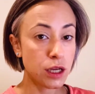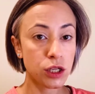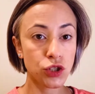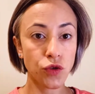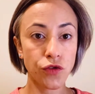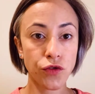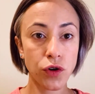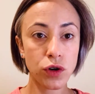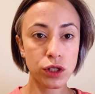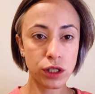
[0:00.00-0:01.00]
So
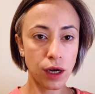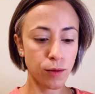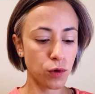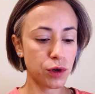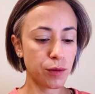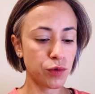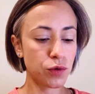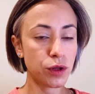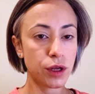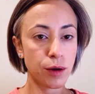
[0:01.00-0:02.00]
first I'm gonna
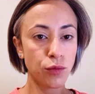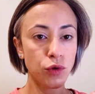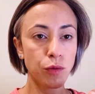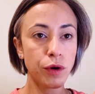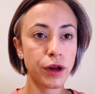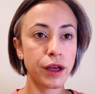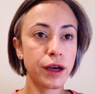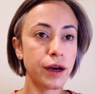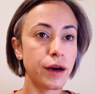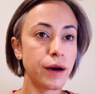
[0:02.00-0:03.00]
put the Burberry
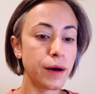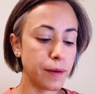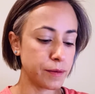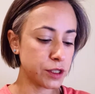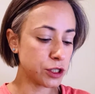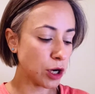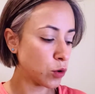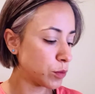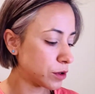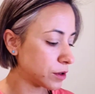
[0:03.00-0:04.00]

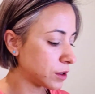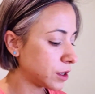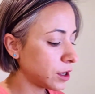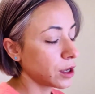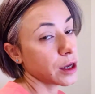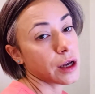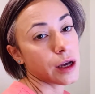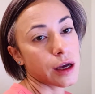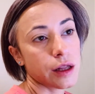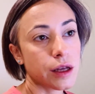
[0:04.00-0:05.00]
taupe
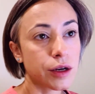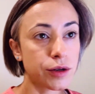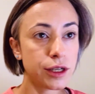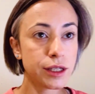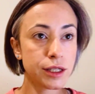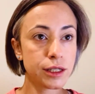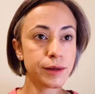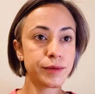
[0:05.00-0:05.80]
in the crease.